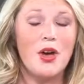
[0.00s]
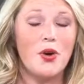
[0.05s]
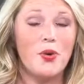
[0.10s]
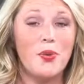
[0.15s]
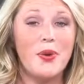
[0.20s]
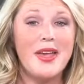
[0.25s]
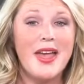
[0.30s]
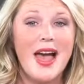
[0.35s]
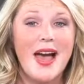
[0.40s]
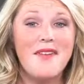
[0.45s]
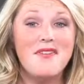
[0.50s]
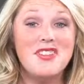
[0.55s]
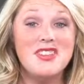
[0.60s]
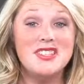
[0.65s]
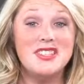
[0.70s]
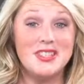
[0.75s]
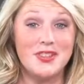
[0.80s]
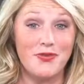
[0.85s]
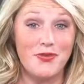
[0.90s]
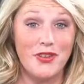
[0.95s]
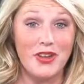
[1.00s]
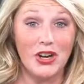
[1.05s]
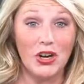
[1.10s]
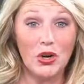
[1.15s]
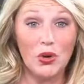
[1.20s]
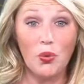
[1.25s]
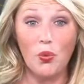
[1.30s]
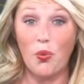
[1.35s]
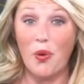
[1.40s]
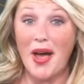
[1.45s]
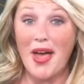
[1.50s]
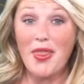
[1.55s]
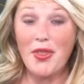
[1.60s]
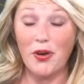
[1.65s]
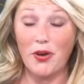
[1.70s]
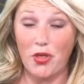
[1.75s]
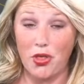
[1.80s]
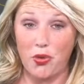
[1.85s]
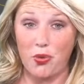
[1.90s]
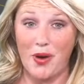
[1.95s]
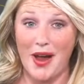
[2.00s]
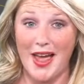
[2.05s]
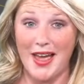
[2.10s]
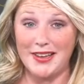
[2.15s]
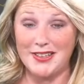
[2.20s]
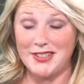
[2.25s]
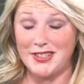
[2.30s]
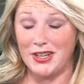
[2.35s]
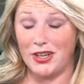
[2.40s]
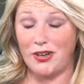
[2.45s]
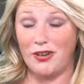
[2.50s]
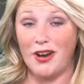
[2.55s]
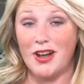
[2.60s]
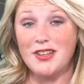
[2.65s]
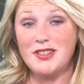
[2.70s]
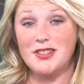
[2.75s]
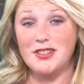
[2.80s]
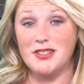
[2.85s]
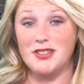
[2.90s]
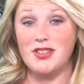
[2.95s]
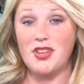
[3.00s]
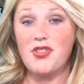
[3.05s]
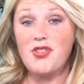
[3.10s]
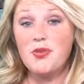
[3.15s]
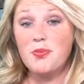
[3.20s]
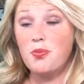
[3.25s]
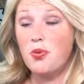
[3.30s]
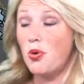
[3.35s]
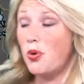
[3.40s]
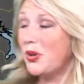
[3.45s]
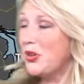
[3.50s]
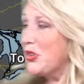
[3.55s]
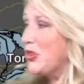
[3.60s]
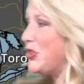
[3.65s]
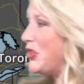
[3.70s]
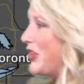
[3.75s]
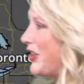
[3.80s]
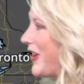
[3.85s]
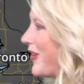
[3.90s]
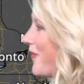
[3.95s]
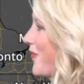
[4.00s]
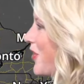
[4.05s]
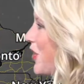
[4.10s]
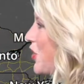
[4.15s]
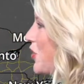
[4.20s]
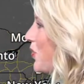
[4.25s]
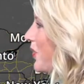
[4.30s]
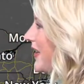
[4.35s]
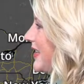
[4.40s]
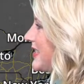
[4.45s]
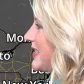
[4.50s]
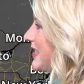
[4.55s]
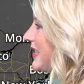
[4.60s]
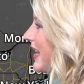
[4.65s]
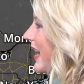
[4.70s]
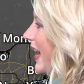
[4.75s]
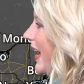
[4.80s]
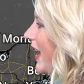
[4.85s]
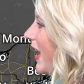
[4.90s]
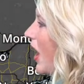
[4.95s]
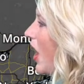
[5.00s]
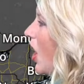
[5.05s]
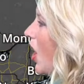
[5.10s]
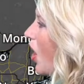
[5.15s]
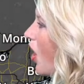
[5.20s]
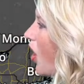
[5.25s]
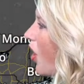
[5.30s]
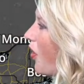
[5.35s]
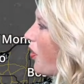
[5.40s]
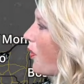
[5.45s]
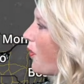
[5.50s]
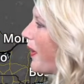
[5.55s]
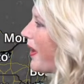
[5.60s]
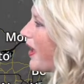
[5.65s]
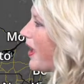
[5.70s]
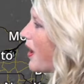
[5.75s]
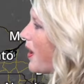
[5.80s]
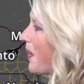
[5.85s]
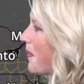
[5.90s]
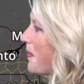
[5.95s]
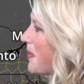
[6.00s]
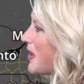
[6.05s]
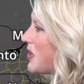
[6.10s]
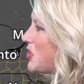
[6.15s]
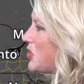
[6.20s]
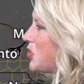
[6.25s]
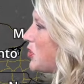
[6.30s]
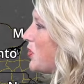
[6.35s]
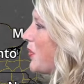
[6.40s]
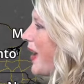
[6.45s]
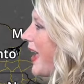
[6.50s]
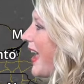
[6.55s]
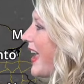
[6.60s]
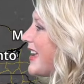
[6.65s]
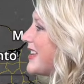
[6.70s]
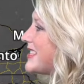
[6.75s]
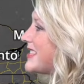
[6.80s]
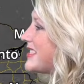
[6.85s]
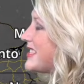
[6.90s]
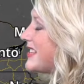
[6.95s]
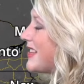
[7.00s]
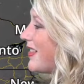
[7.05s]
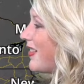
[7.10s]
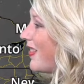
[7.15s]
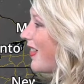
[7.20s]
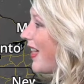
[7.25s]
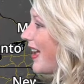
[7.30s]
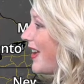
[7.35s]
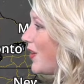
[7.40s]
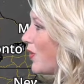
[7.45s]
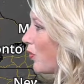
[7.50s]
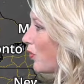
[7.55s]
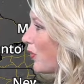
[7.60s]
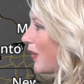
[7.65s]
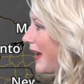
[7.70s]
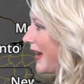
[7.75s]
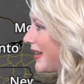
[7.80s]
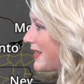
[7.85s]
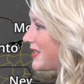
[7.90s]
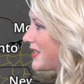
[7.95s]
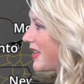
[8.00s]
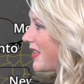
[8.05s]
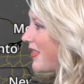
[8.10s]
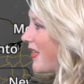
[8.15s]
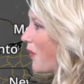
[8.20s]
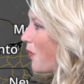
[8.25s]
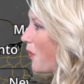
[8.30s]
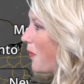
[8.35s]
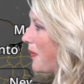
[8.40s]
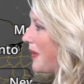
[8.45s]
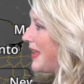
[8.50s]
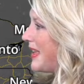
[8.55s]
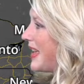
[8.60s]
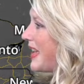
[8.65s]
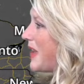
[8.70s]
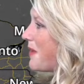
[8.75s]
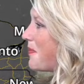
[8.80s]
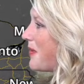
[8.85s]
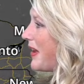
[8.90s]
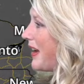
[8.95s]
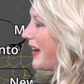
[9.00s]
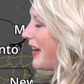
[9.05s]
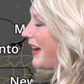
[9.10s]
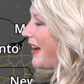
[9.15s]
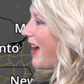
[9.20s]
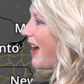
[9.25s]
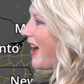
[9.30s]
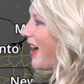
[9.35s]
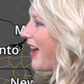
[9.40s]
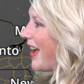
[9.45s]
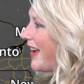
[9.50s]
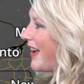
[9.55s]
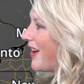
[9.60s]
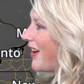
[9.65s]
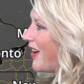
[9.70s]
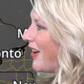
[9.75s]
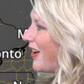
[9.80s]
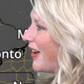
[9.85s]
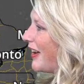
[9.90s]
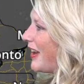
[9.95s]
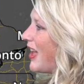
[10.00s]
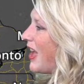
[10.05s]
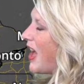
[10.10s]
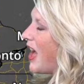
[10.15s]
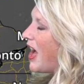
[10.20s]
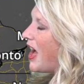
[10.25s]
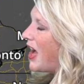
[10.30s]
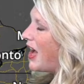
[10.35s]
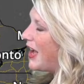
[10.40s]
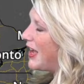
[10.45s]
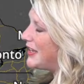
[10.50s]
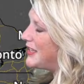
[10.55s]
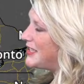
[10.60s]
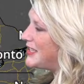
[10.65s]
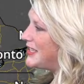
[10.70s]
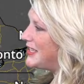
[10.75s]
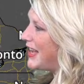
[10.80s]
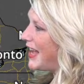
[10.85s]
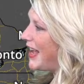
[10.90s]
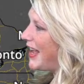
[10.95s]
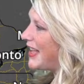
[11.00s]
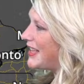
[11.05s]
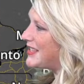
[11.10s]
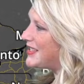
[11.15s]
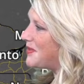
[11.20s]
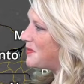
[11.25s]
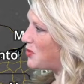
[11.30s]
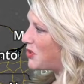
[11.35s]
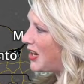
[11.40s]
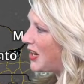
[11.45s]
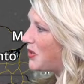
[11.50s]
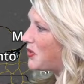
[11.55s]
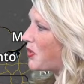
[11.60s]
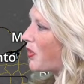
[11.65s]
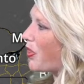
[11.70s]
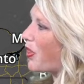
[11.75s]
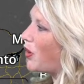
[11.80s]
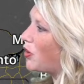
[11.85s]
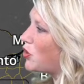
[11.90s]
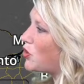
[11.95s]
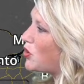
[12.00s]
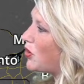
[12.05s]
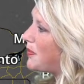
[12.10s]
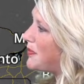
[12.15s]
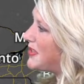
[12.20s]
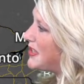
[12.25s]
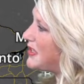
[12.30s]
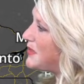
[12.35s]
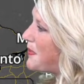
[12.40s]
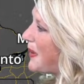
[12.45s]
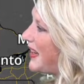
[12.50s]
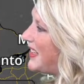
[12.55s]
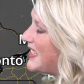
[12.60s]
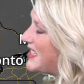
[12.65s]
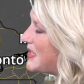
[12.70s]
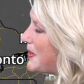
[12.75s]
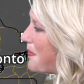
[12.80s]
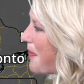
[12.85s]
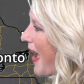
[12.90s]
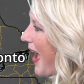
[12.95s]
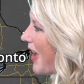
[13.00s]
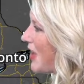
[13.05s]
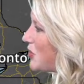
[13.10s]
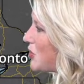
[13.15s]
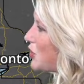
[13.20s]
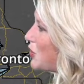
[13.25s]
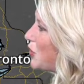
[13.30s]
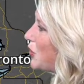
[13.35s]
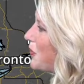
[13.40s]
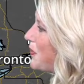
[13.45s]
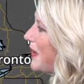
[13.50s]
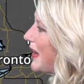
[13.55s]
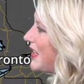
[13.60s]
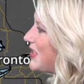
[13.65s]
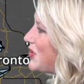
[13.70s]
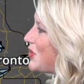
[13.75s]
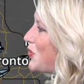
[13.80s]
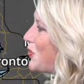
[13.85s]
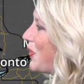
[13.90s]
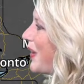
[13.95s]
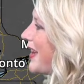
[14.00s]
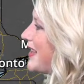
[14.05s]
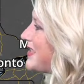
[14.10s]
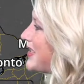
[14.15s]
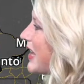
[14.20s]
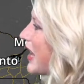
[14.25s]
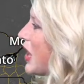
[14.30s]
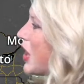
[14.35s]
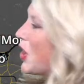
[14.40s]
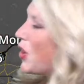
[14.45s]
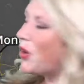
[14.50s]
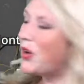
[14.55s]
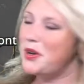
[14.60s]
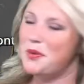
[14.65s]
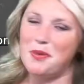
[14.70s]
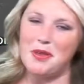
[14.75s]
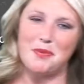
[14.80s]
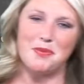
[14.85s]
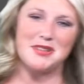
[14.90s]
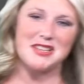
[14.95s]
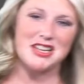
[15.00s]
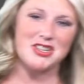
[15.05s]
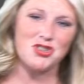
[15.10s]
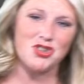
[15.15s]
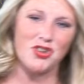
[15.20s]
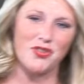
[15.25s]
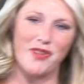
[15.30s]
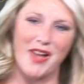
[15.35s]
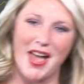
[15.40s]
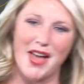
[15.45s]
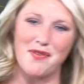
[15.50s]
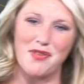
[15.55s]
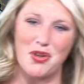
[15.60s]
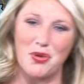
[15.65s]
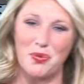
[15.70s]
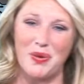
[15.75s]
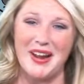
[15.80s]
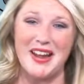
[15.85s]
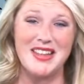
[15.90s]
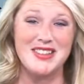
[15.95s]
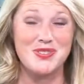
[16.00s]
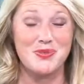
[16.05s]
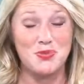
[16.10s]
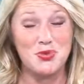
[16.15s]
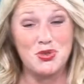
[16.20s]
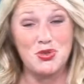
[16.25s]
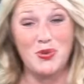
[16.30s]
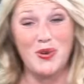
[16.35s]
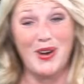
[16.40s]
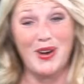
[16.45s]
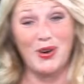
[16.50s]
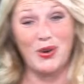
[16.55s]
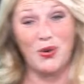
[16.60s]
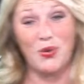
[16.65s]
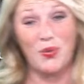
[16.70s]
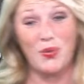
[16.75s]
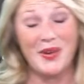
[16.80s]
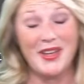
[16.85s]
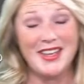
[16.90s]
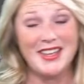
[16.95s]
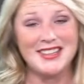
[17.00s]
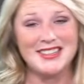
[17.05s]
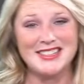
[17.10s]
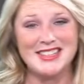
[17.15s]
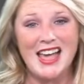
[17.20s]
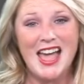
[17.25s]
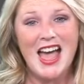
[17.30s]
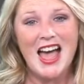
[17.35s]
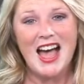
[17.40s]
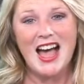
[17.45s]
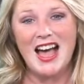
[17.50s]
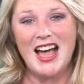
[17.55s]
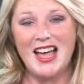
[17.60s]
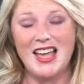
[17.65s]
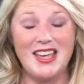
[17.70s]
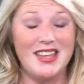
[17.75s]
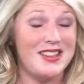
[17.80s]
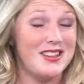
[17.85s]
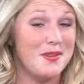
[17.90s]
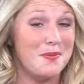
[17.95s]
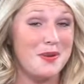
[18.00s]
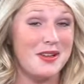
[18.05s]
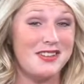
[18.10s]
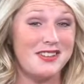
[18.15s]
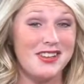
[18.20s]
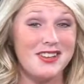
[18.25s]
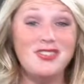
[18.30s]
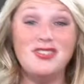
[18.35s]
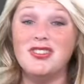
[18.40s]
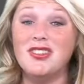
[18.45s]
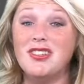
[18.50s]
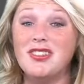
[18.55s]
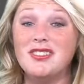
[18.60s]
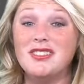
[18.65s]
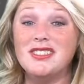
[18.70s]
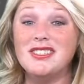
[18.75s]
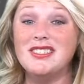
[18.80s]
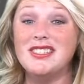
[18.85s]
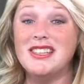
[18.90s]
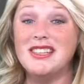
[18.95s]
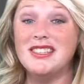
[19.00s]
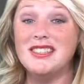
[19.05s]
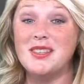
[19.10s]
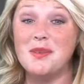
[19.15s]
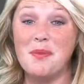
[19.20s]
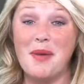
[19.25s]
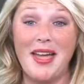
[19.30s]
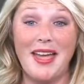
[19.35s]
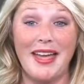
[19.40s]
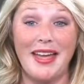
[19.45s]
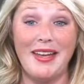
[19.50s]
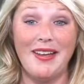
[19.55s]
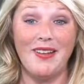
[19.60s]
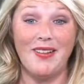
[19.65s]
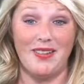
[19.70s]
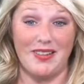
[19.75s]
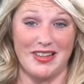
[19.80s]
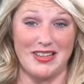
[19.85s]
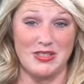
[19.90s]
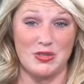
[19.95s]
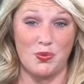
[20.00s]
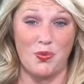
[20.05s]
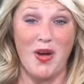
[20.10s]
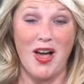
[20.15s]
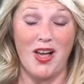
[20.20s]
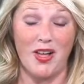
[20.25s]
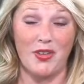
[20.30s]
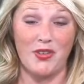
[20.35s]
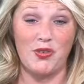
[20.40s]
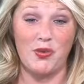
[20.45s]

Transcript: We have a severe weather threat across the southern portion of the U.S. today, all the way up to a slight risk that we'll be keeping an eye on uh, today as some showers and thunderstorms expected to pass through. Biggest threats going to be the potential of heavy rain, some strong winds, uh, and the potential to see some hail as well.